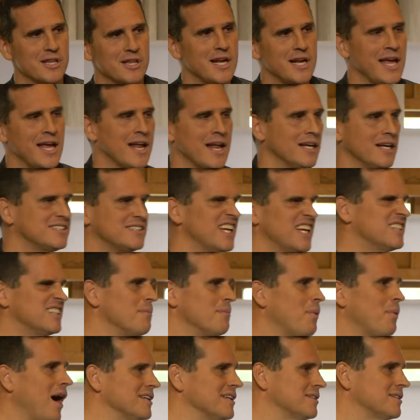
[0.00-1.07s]
to Hannah, I said, it's
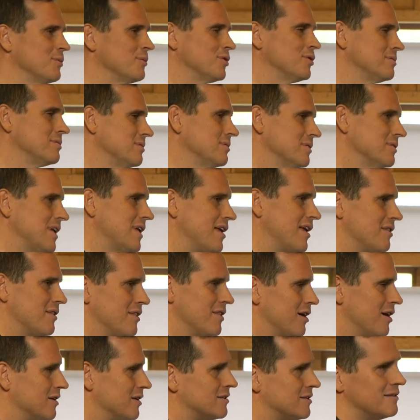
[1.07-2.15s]
impossible.
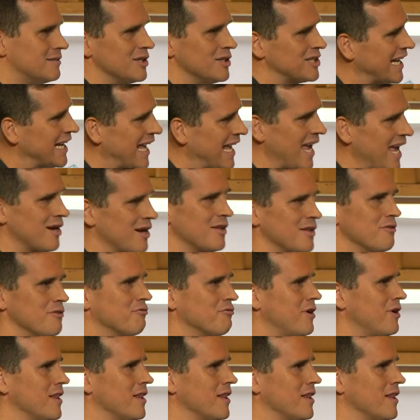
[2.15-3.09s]
There's a gate on the front of the